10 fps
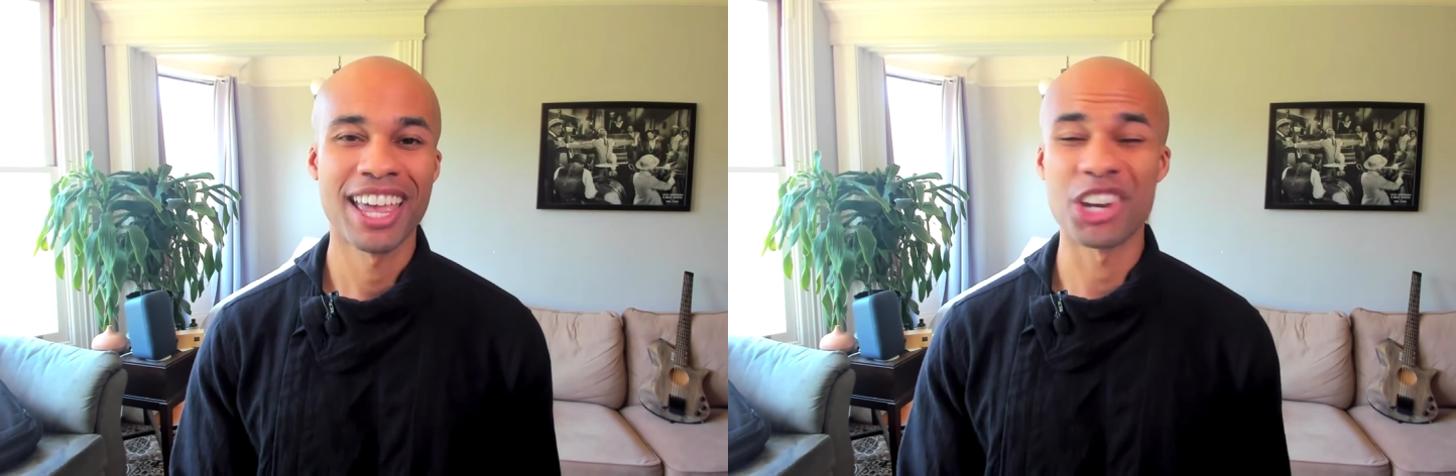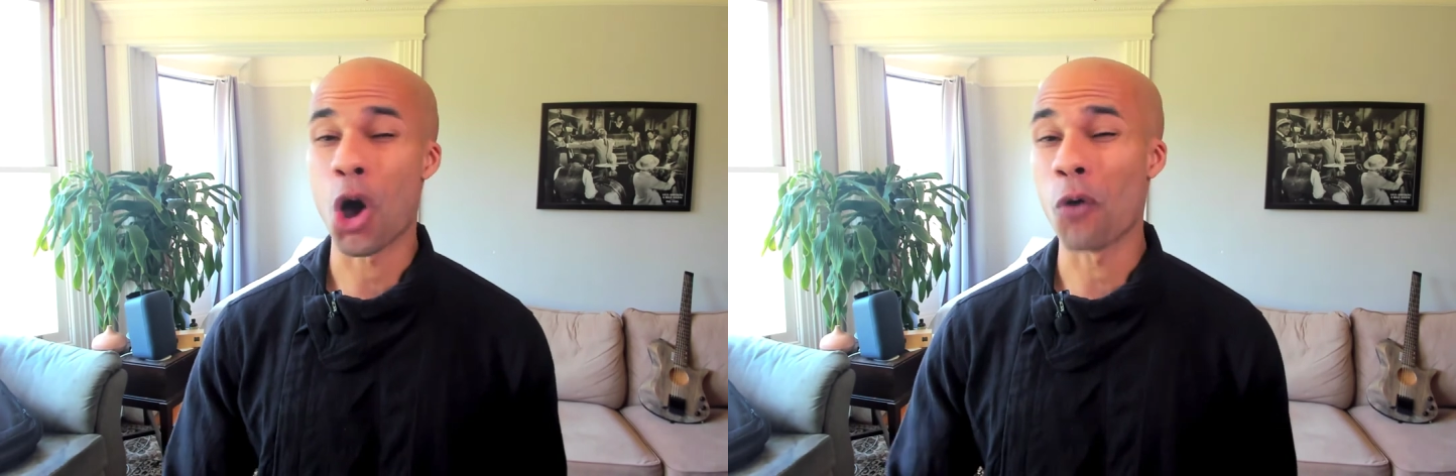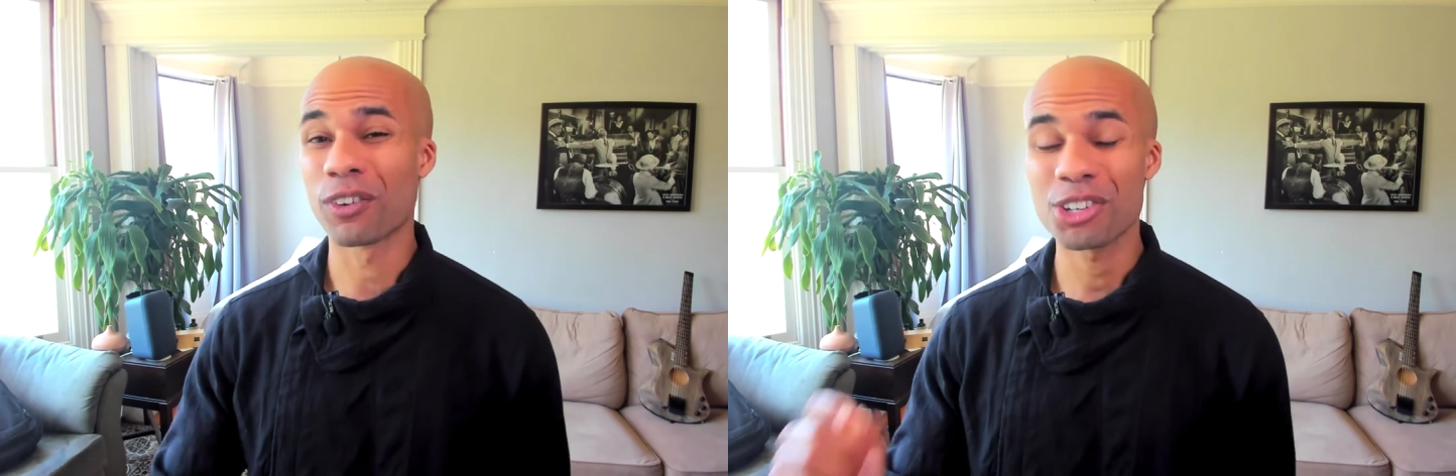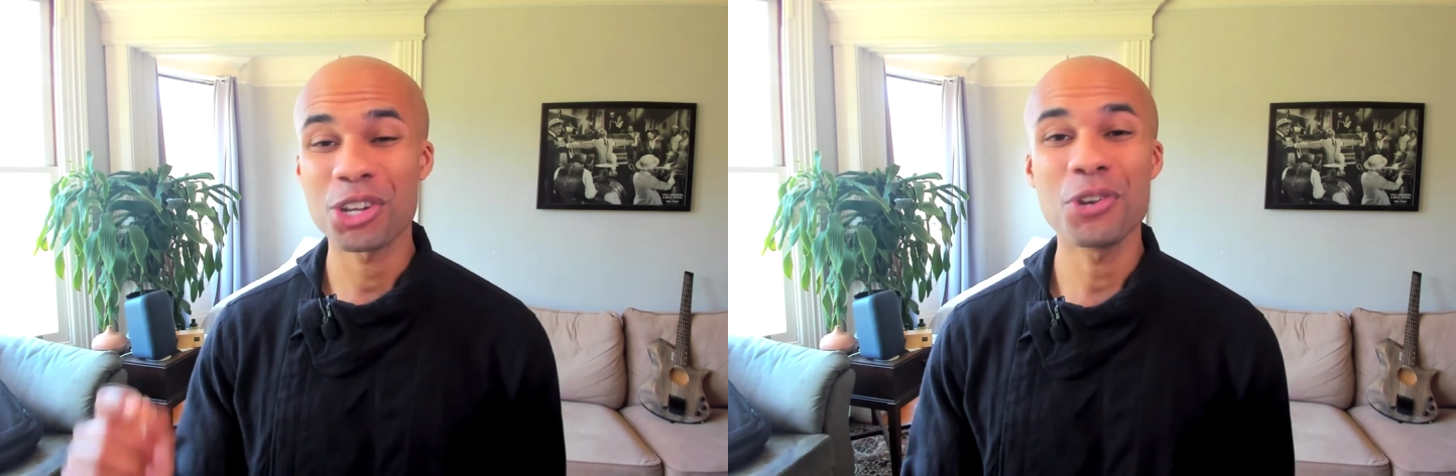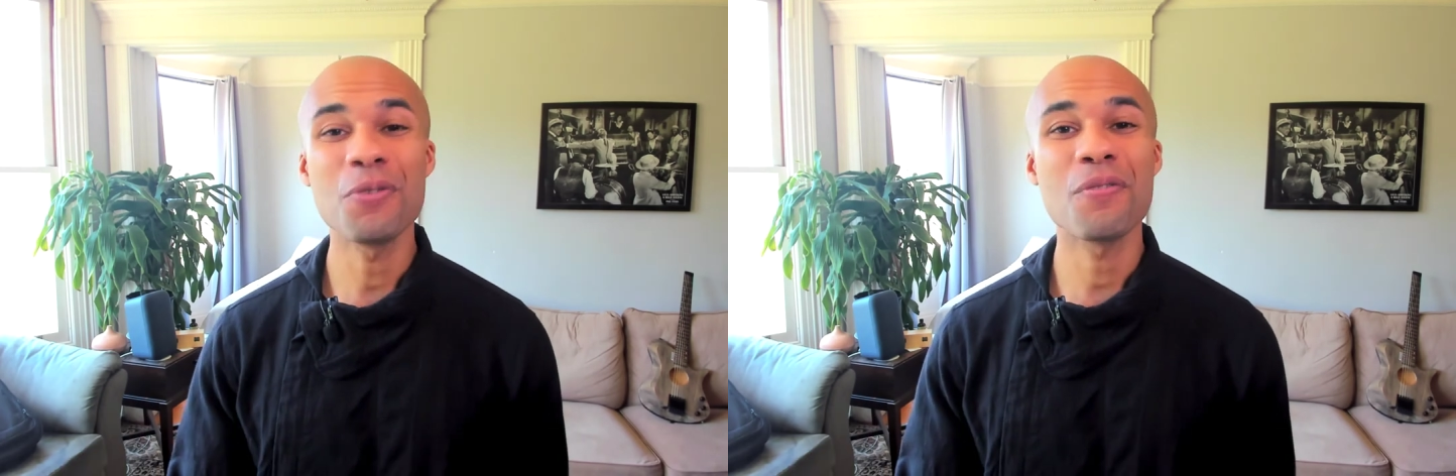and over
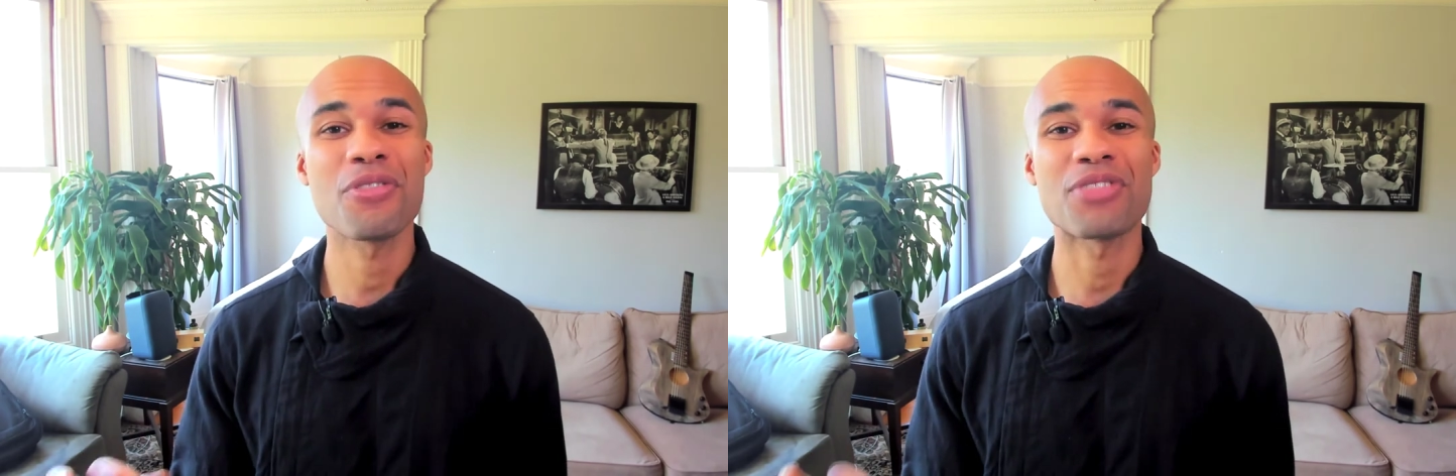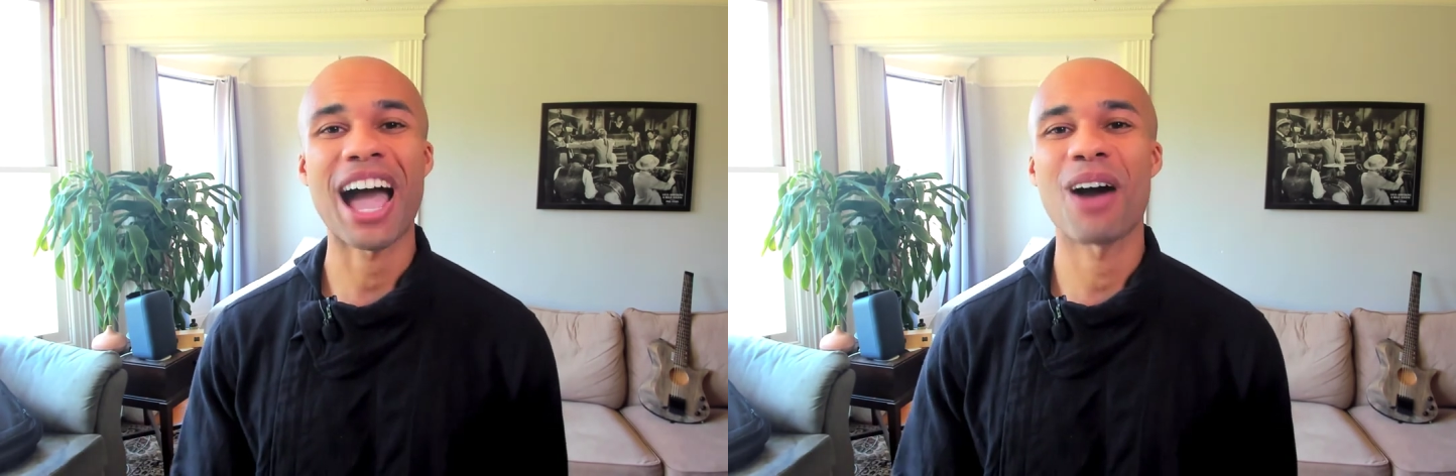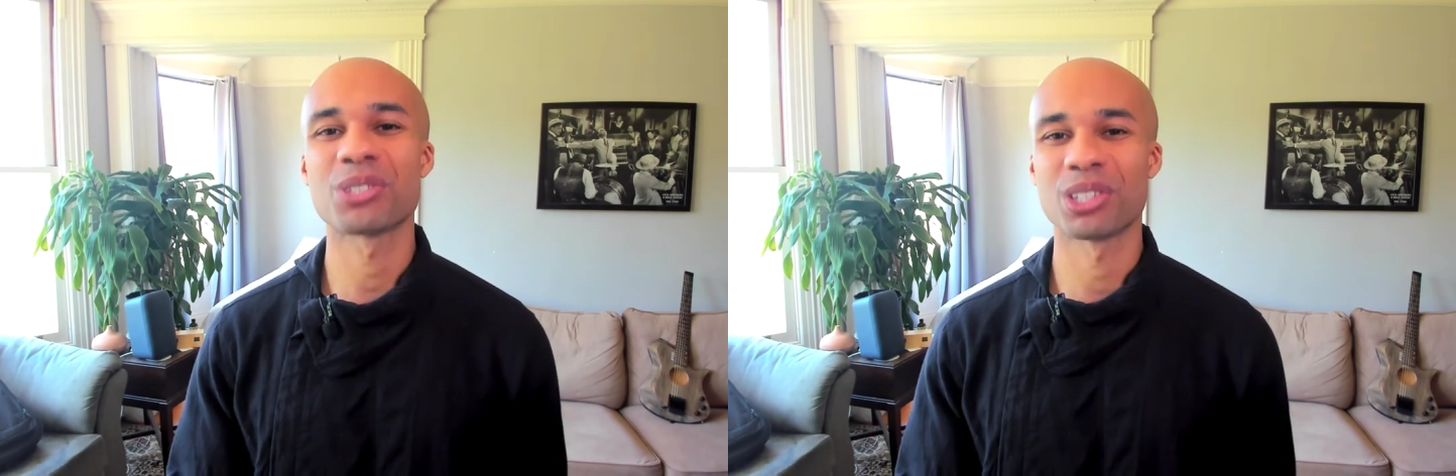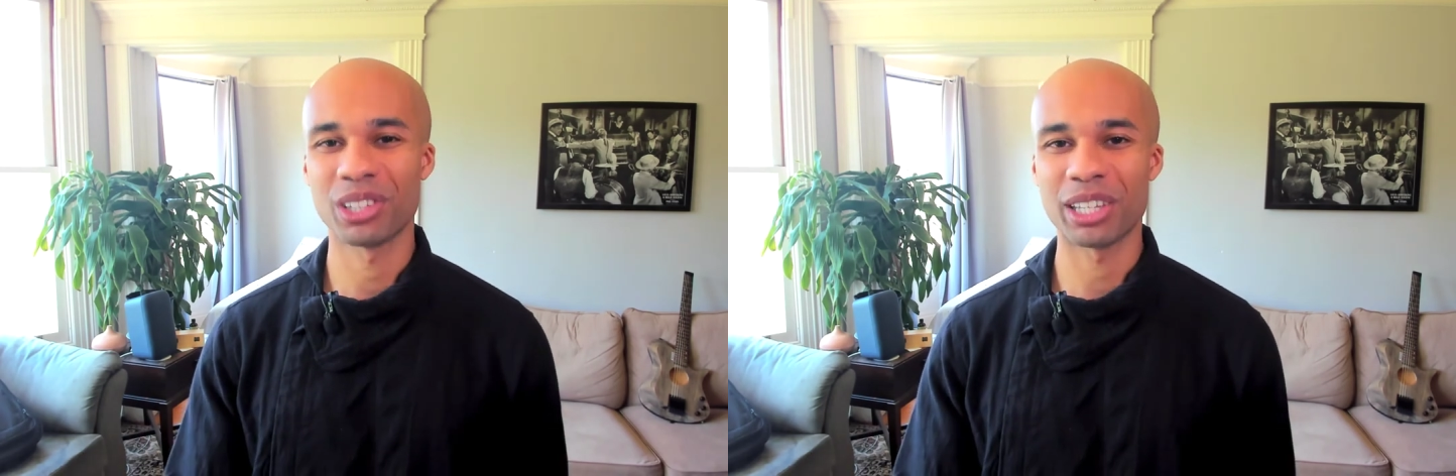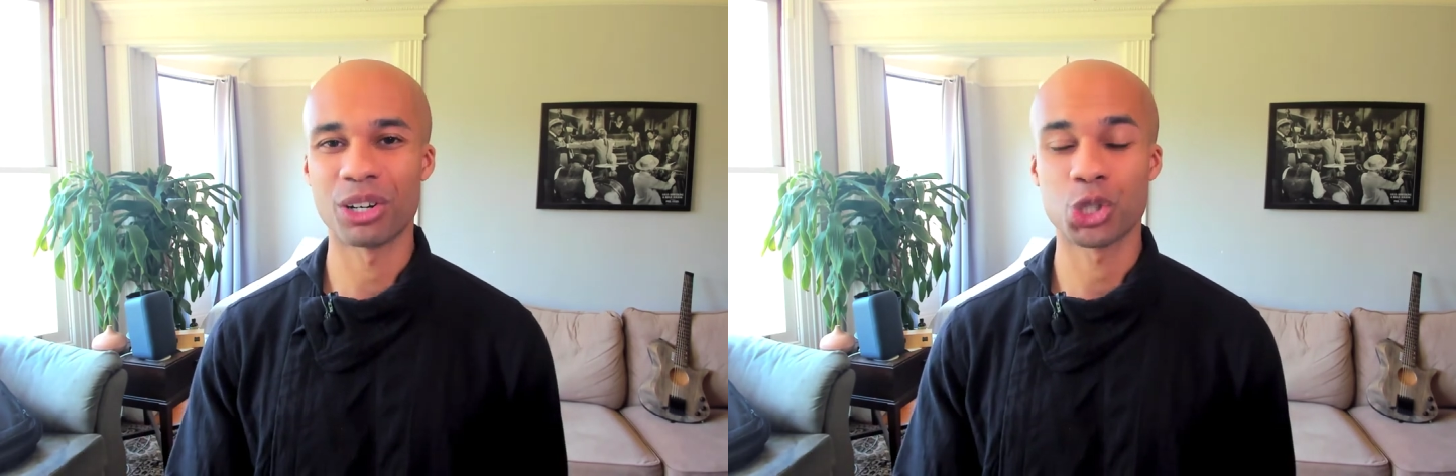2,000
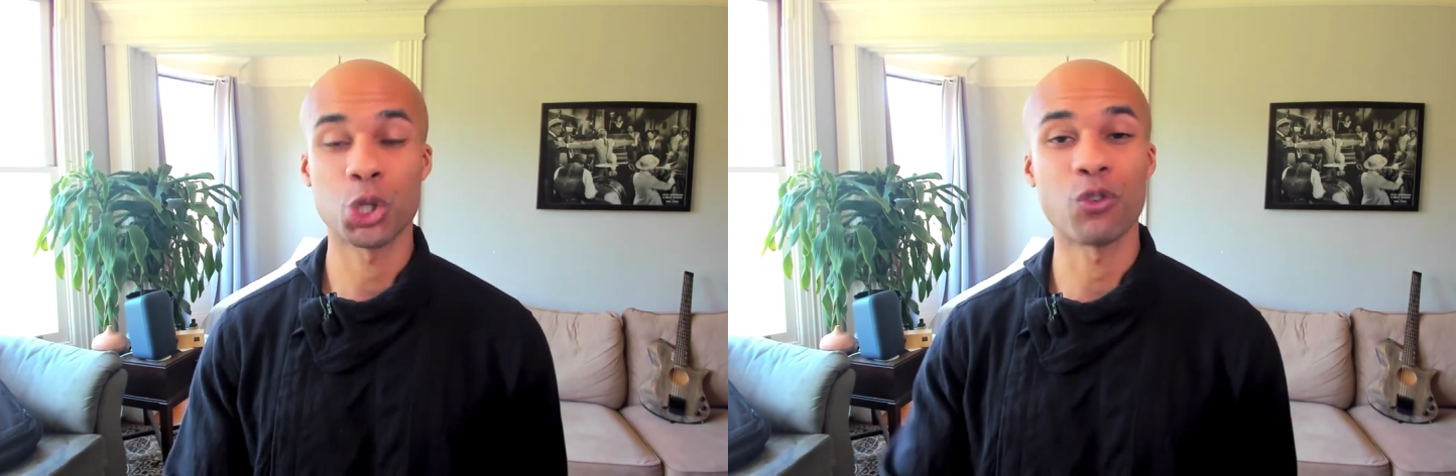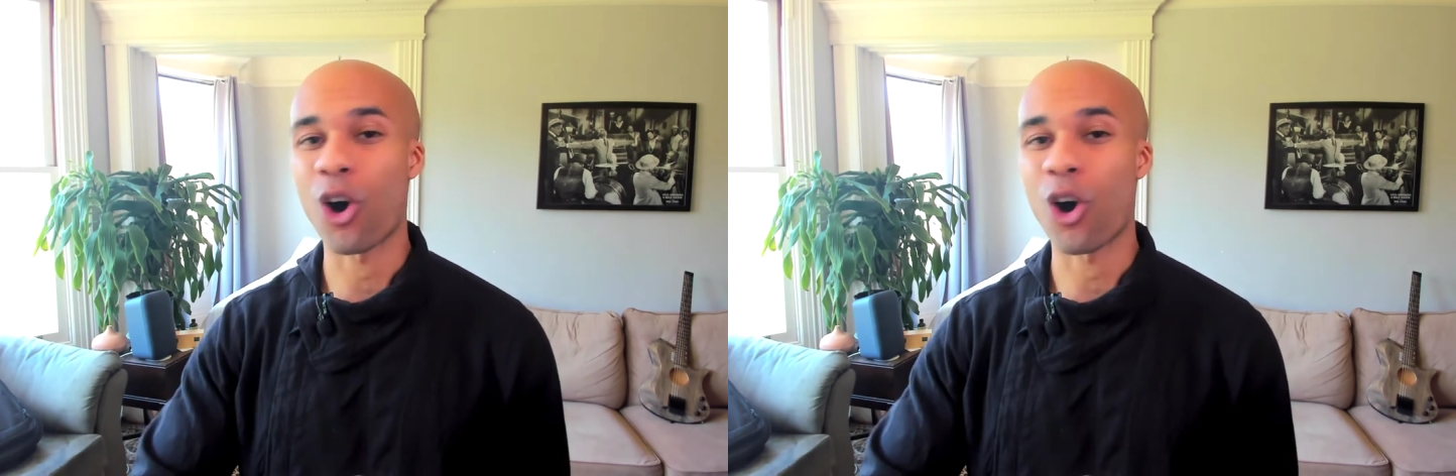leaders who've